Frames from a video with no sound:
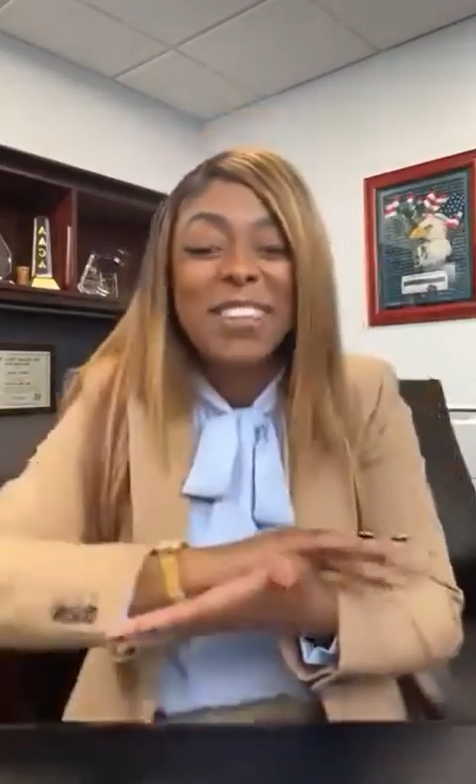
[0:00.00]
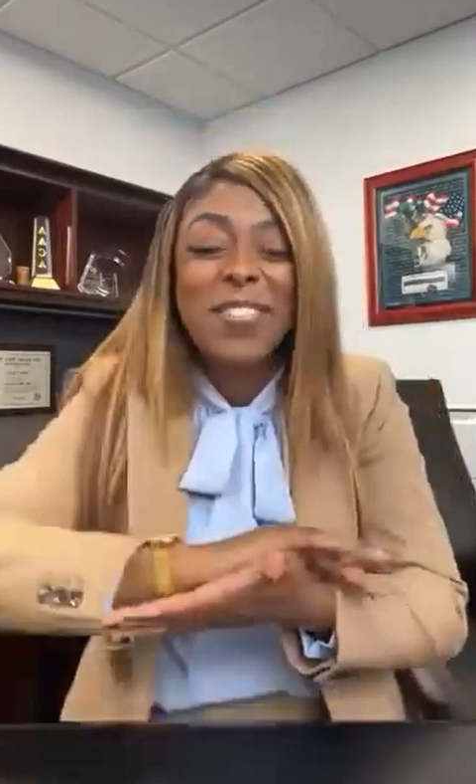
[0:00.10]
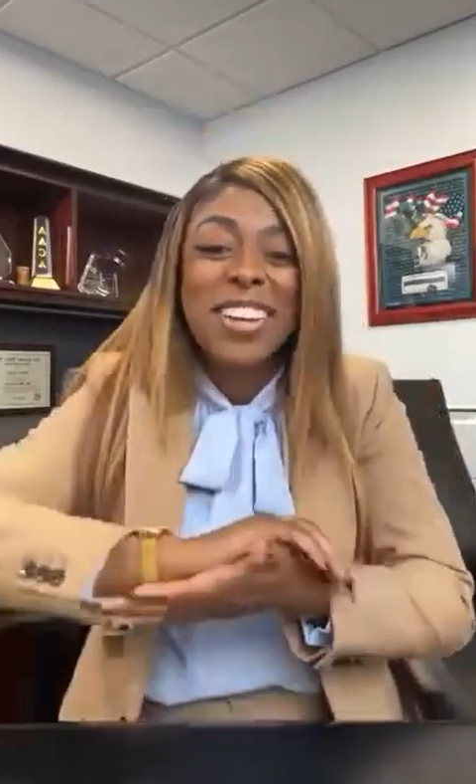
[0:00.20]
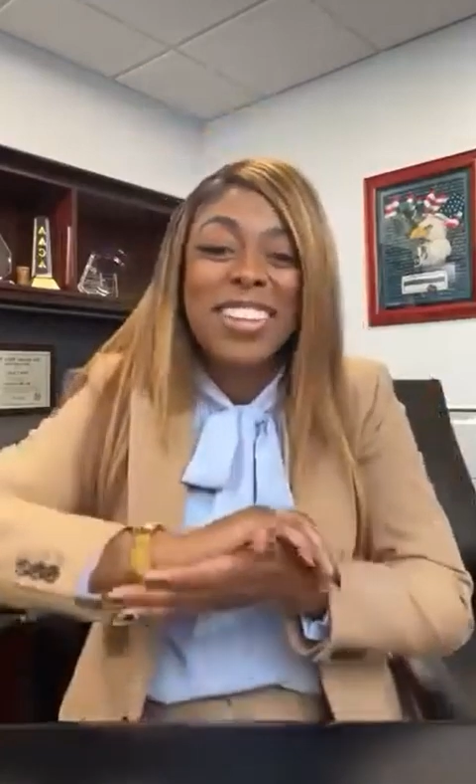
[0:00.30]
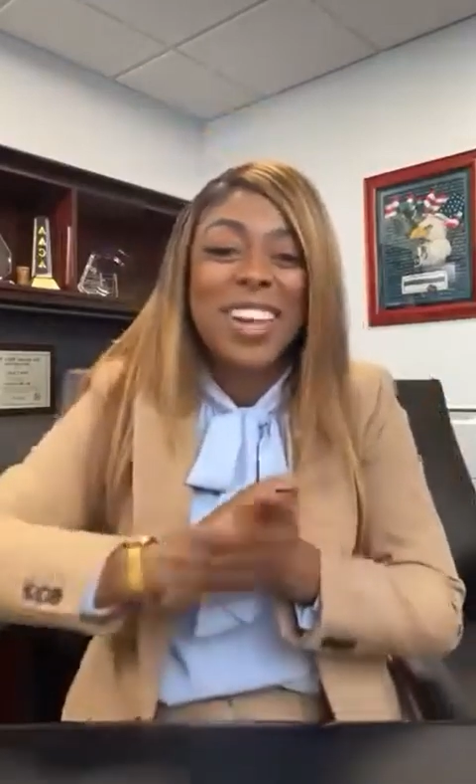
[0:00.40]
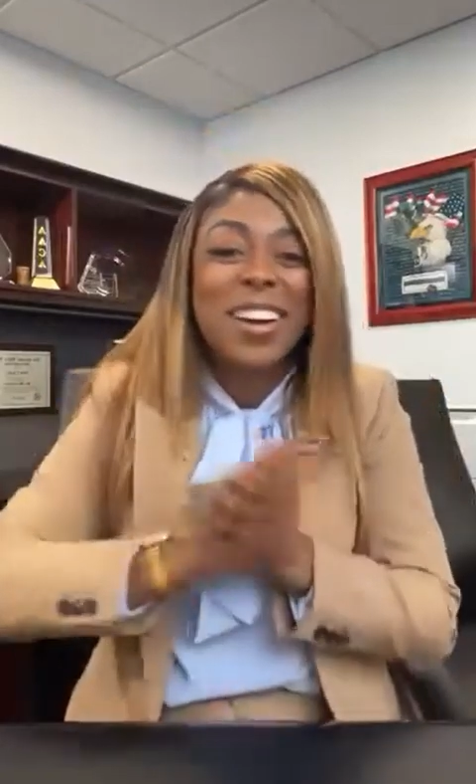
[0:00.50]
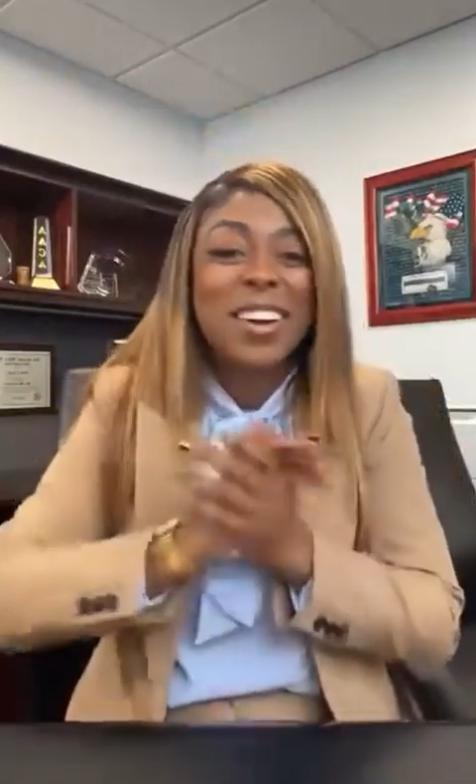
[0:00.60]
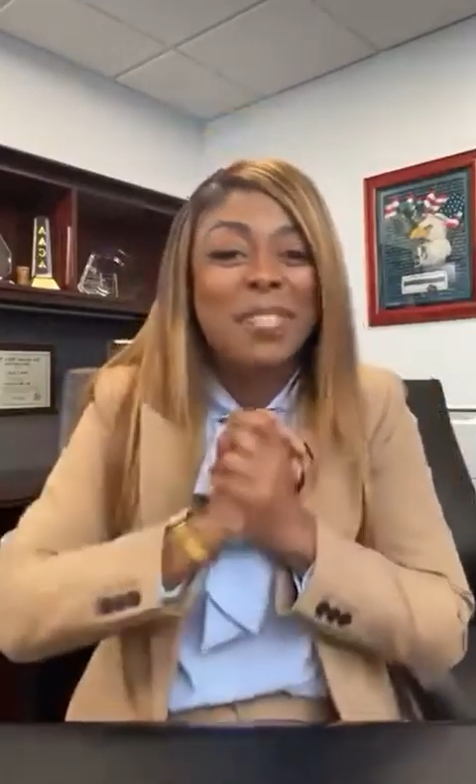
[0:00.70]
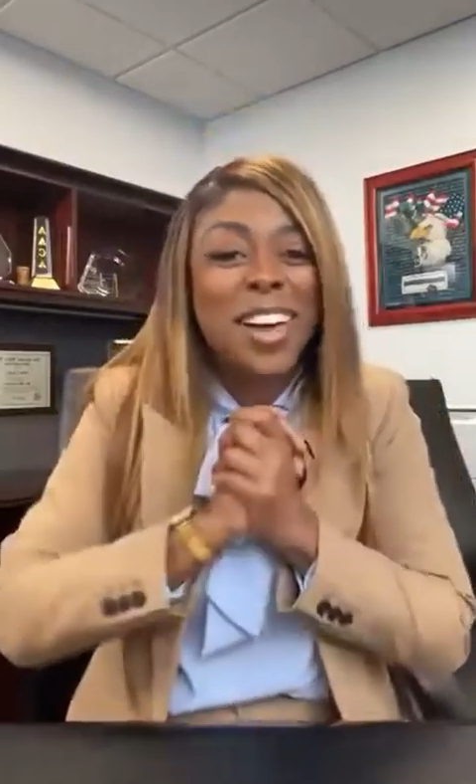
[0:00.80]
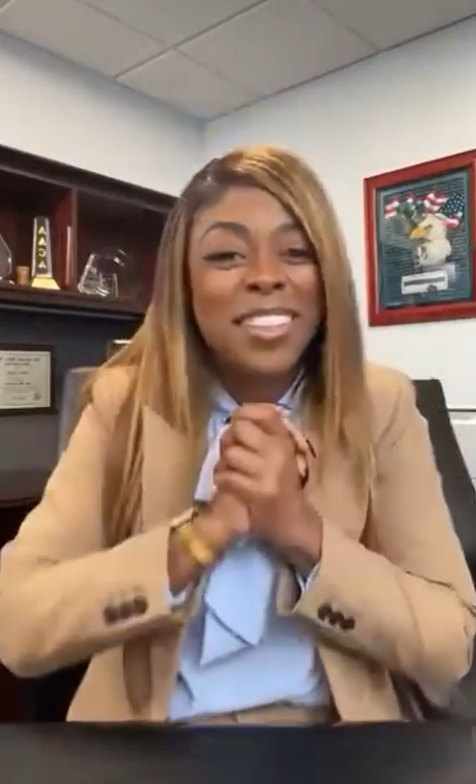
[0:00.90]
so we're going to
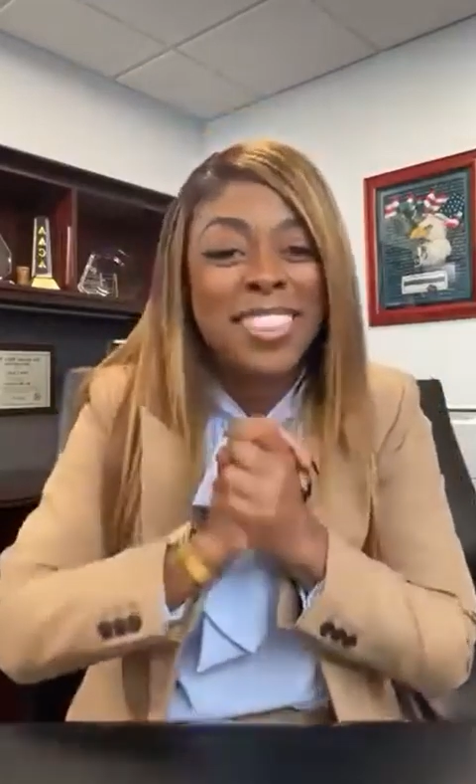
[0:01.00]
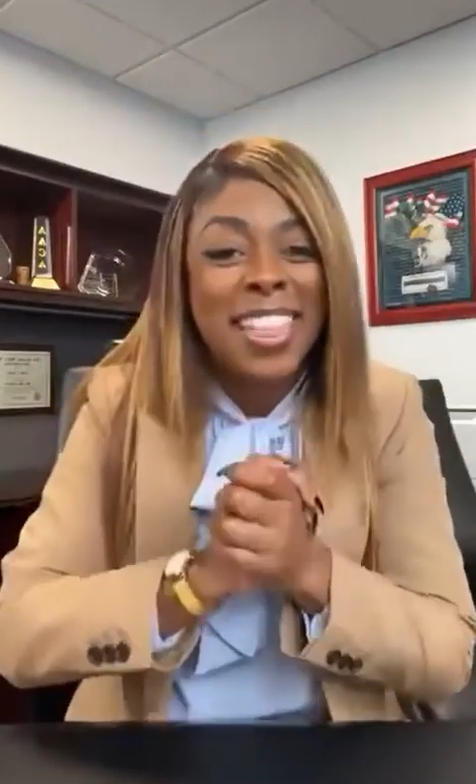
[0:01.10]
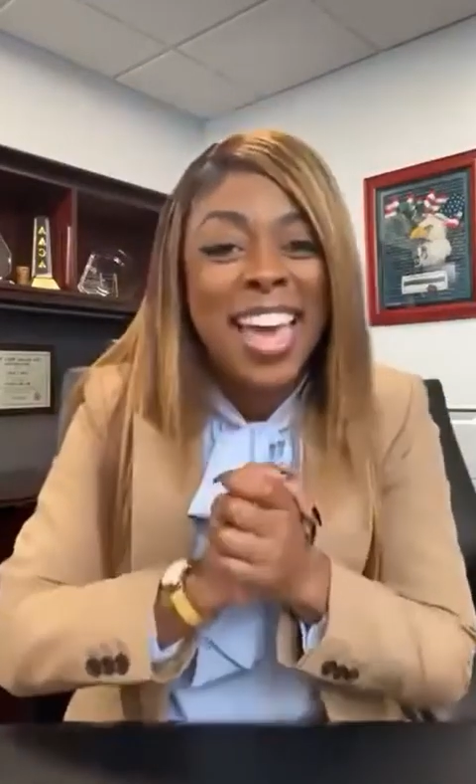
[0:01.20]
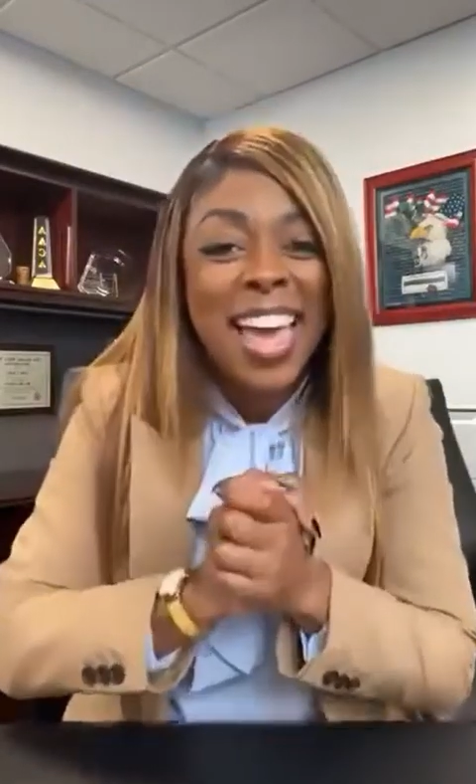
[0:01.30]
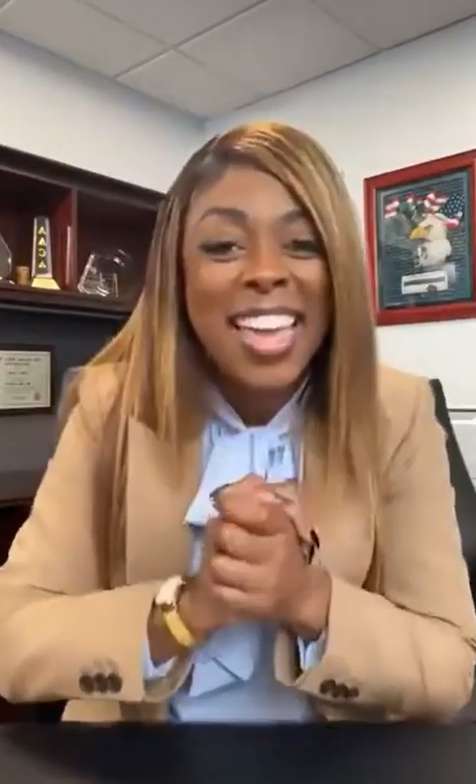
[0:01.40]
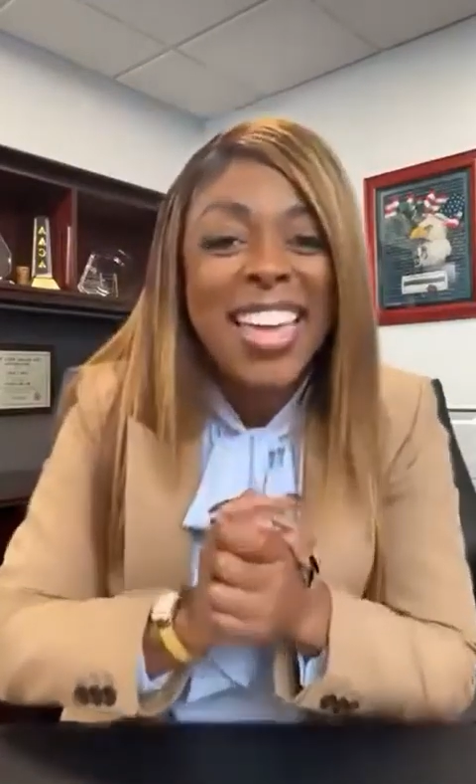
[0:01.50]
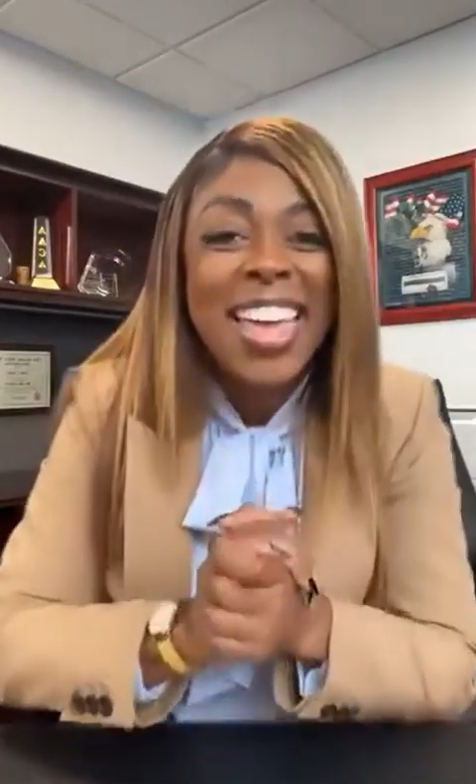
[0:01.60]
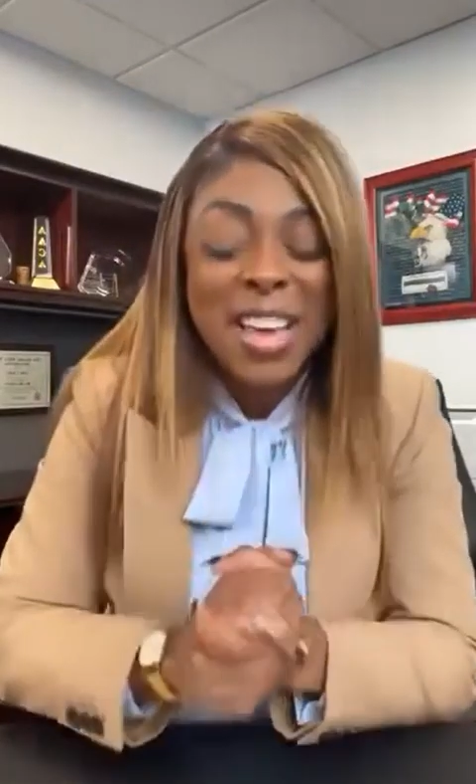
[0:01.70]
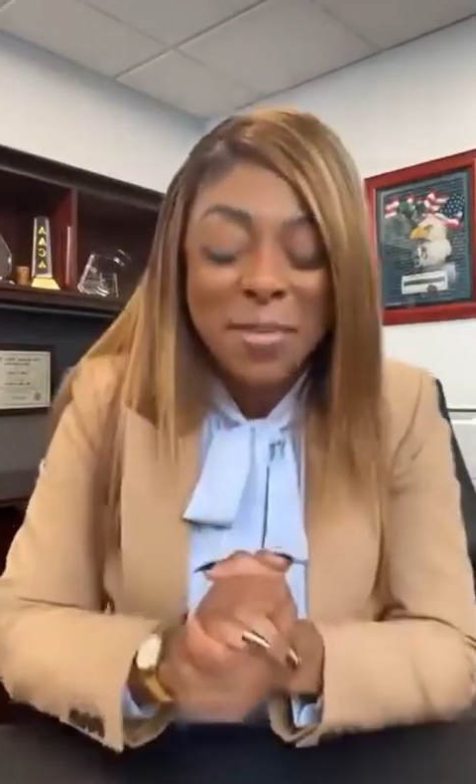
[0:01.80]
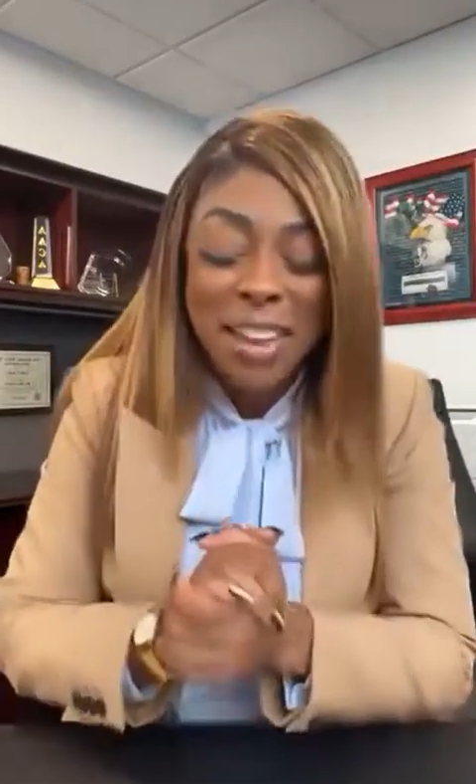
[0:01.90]
talk about that.